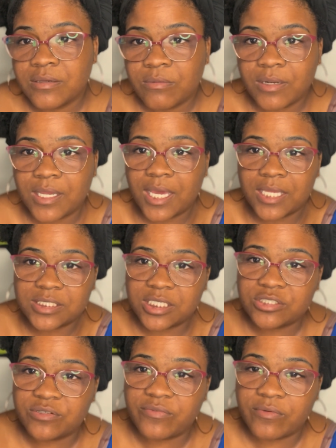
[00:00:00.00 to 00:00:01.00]
What do I gotta
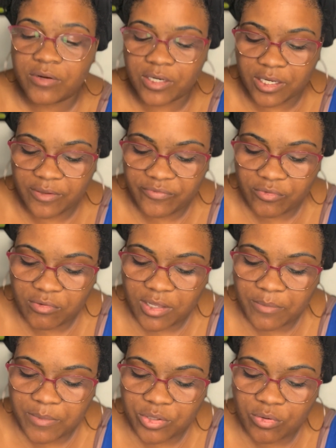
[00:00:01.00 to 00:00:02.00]
chase you for? If you
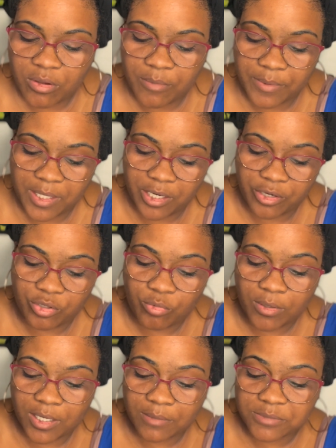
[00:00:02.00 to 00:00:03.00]
love me, you're gonna be here. You
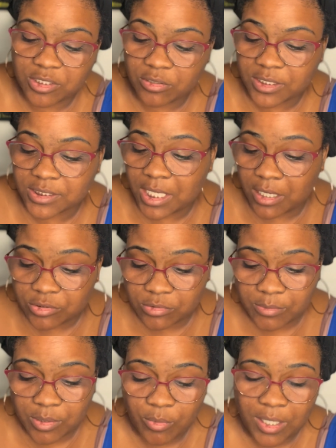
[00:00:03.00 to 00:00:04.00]
wanna come sit on this couch
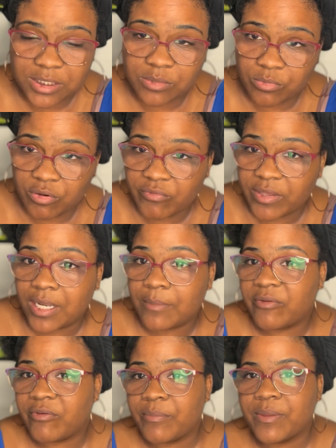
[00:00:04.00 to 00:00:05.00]
with me, watch a movie, let
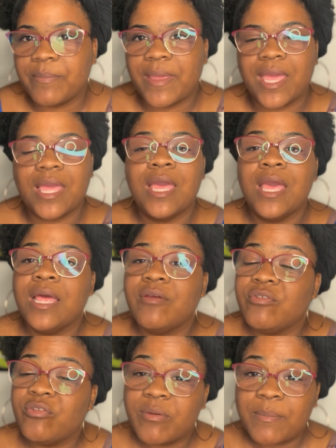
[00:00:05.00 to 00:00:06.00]
me rub your back,
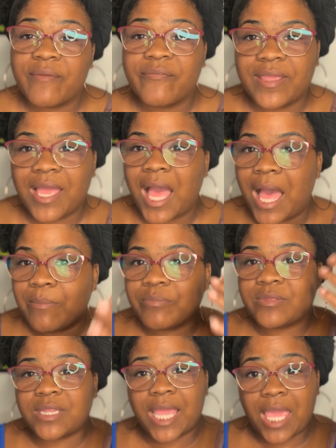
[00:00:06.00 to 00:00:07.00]
you rub my feet.
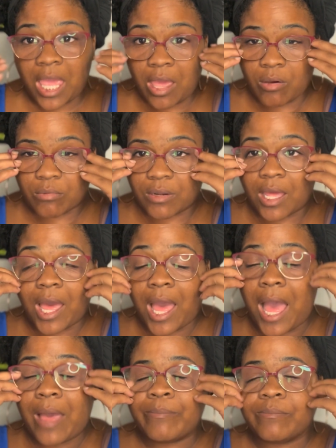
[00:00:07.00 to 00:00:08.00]
I'm down.
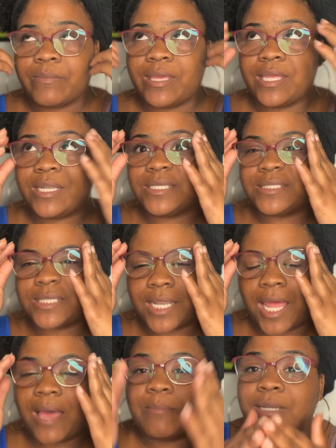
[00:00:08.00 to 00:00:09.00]

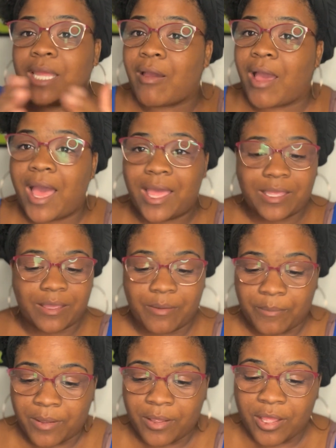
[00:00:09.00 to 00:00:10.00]
I'm down. I
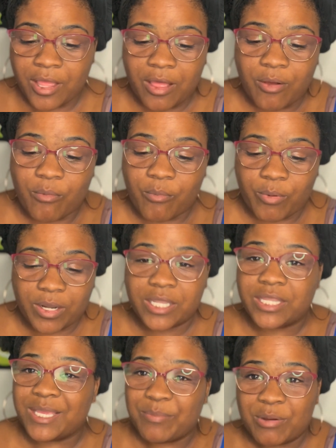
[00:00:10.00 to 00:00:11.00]
am one of
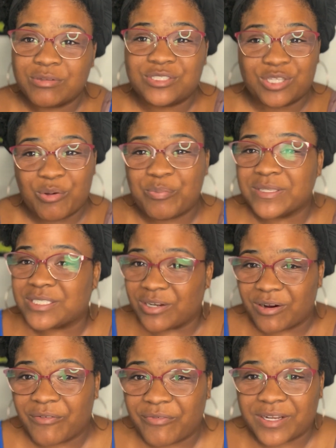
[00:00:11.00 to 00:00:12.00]
the most dopest
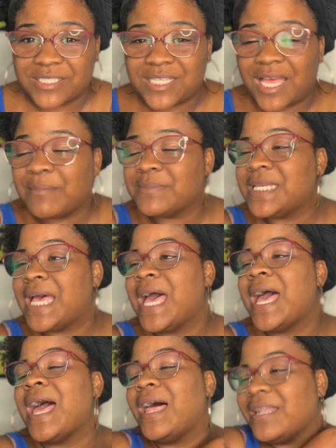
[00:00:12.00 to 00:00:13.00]
girlfriends. I'm
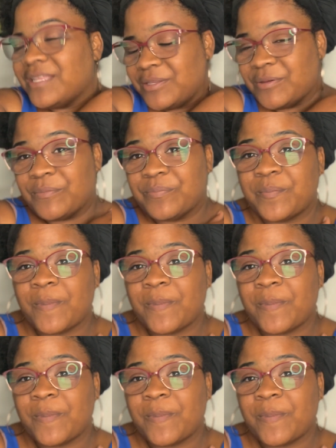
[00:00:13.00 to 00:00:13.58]
telling you.